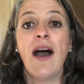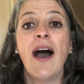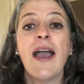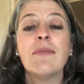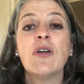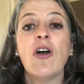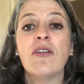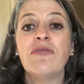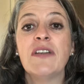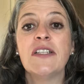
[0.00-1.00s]
I am
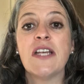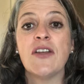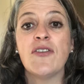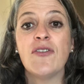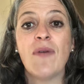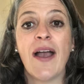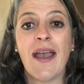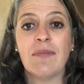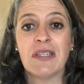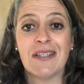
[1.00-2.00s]
confident in who I
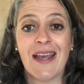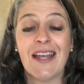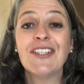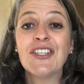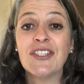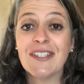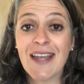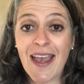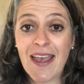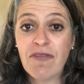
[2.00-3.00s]
am today.
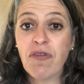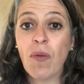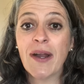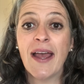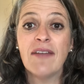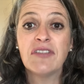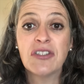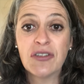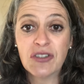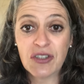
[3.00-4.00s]
Today, for what I have to
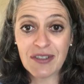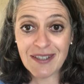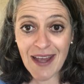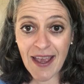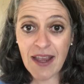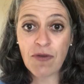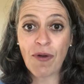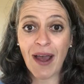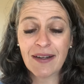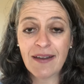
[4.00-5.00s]
do today,
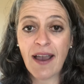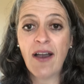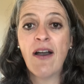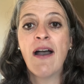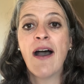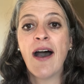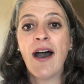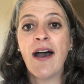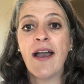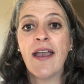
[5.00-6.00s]
right now,
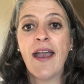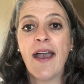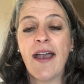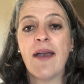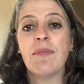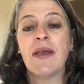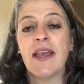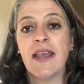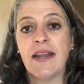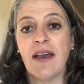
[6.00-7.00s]
I am
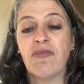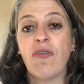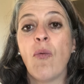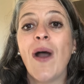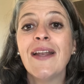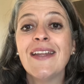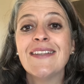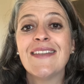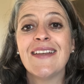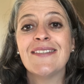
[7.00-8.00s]
enough. 1
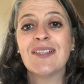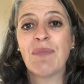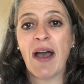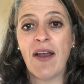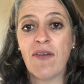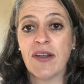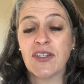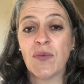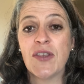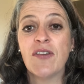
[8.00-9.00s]
is the inspirer.
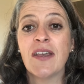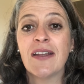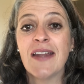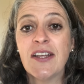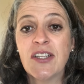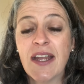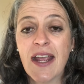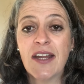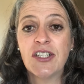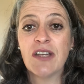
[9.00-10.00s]
So when you can connect to that
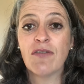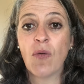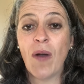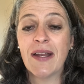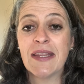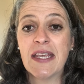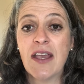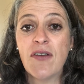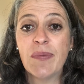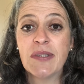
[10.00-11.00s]
energy of the 1 in the
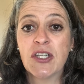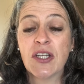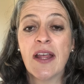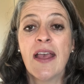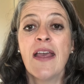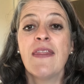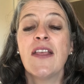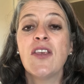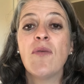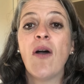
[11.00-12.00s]
hero position,
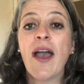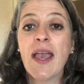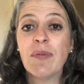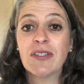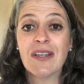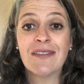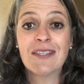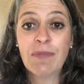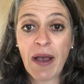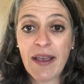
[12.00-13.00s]
then you are able to
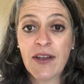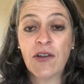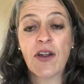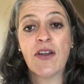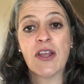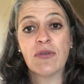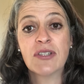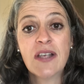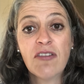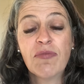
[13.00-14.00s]
inspire not only
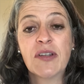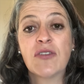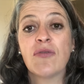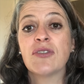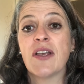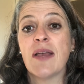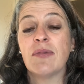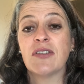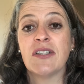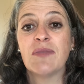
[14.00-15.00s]
yourself, but you're also
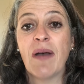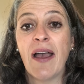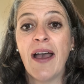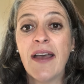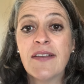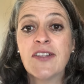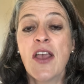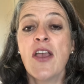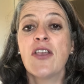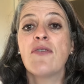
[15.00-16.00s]
able to inspire others.
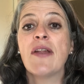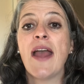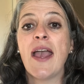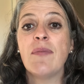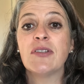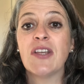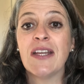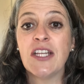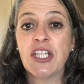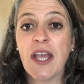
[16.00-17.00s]
You're able to
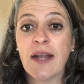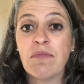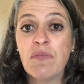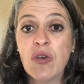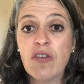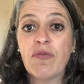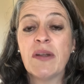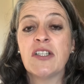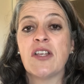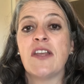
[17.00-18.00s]
initiate
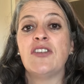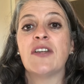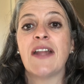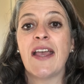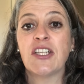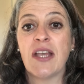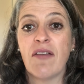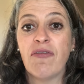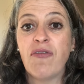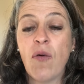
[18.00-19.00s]
movement so that you can actually
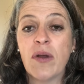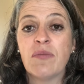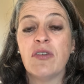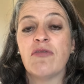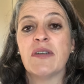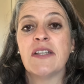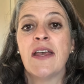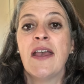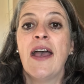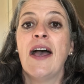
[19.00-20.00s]
have forward movement
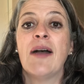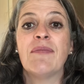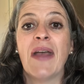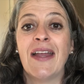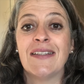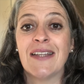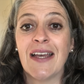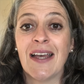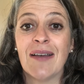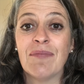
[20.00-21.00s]
and
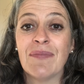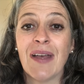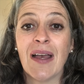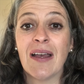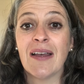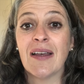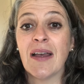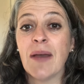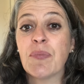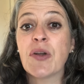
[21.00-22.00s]

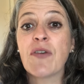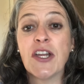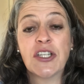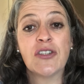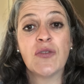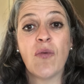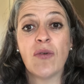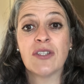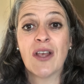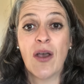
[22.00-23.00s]
a progression
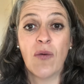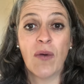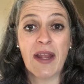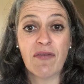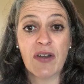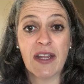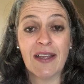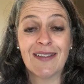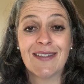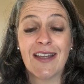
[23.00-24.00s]
towards whatever it
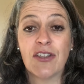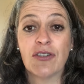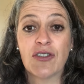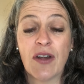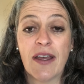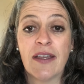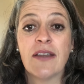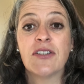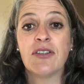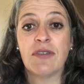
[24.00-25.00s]
is that you're
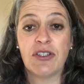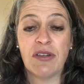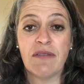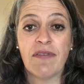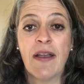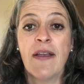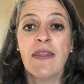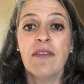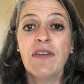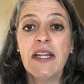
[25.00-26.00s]
trying to achieve.
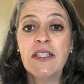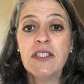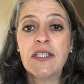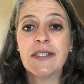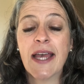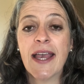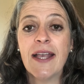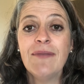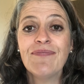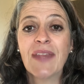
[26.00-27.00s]
The villain
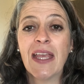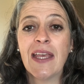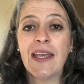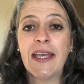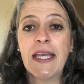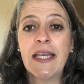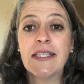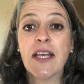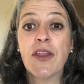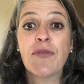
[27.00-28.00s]
today
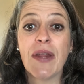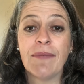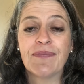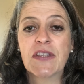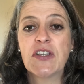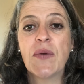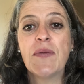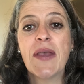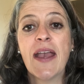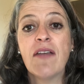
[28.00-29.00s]
is a 3. So when
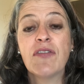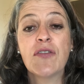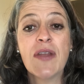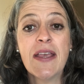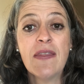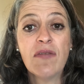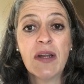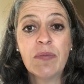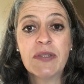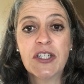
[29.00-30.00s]
we have 3 in the
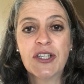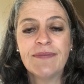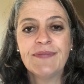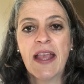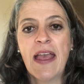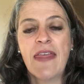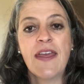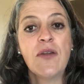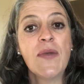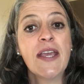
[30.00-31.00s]
villain position,
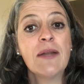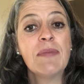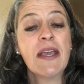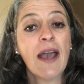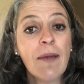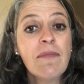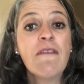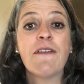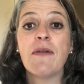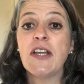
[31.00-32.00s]
then we can
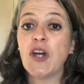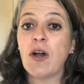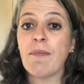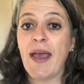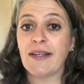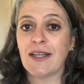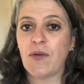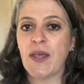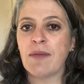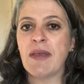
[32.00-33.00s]
become very
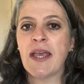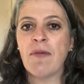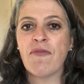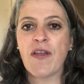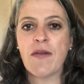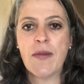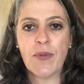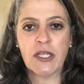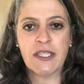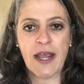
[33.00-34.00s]
dogmatic. We can become very
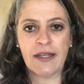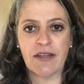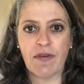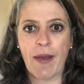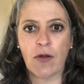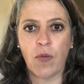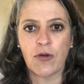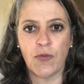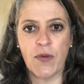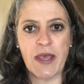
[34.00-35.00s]
protective about
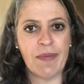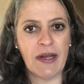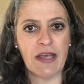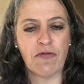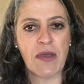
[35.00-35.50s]
what we believe.